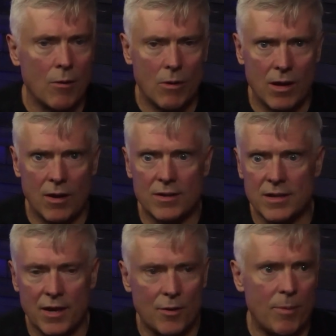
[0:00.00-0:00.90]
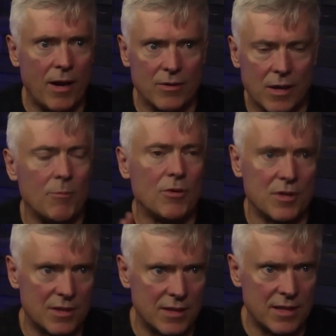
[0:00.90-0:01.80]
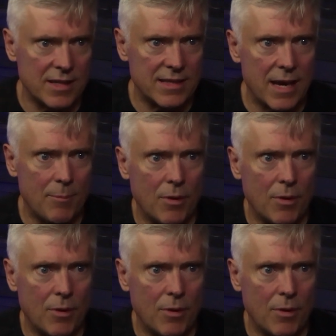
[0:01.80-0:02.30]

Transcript: Well, I lost 100 pounds. I'm using this as an example.